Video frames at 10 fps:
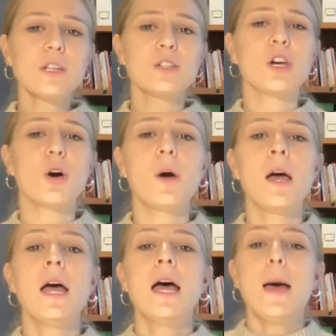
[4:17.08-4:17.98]
So
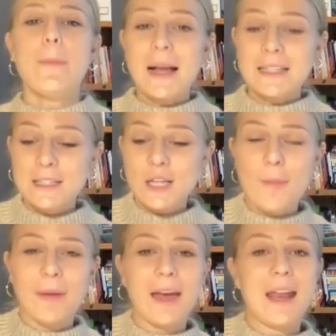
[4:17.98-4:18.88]
back to the
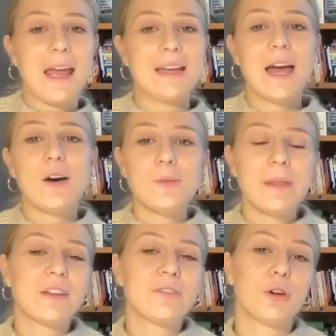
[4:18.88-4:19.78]
topic at hand, how to
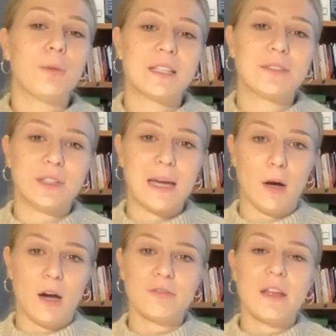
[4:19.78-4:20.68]
plan for a restful time
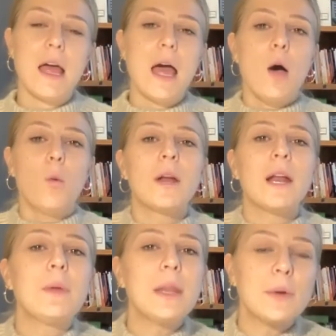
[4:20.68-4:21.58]
off. What I
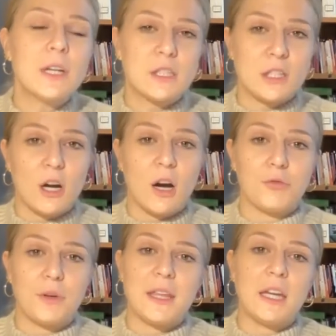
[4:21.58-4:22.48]
really want to start
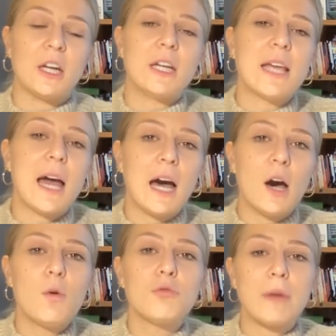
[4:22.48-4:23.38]
off with here is
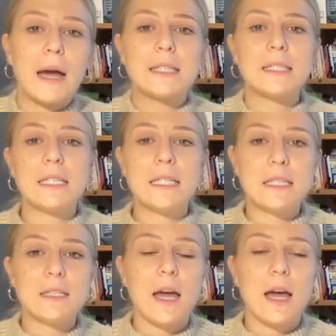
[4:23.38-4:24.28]
how rest
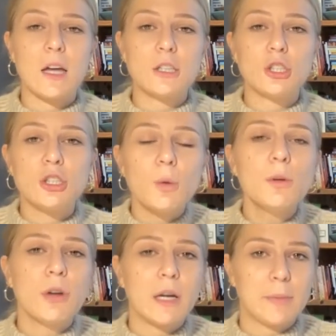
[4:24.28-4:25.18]
is so
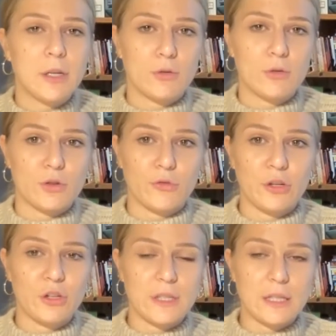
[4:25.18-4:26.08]
incredibly crucial for
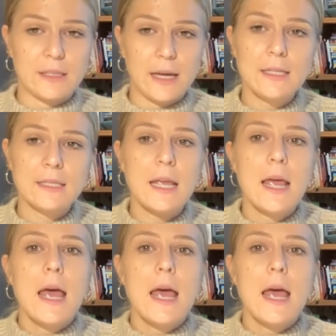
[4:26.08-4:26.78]
your success,